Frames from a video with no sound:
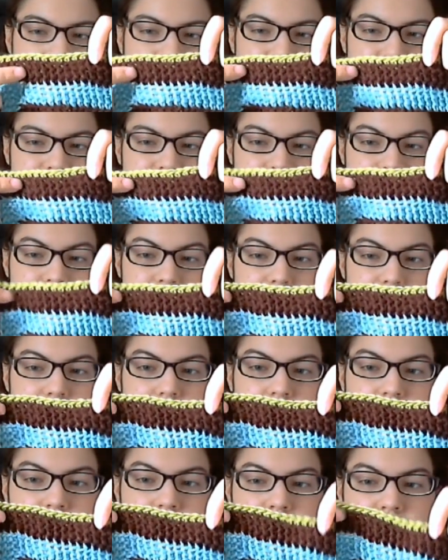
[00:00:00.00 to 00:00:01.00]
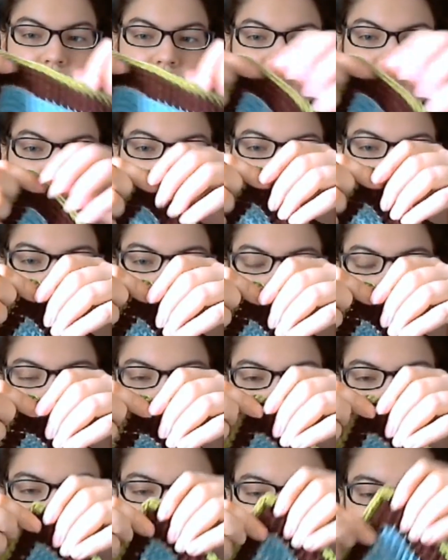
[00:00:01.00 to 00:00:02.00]
here,
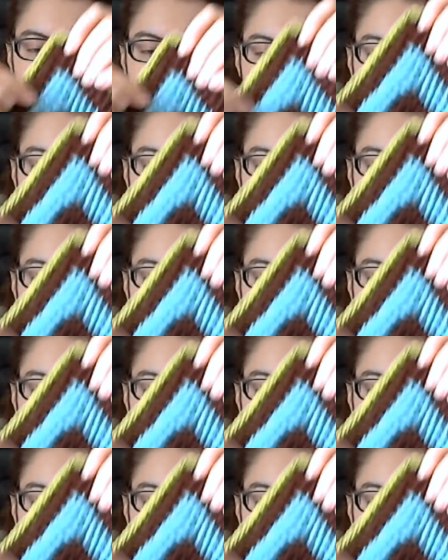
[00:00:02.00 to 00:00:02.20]
but then for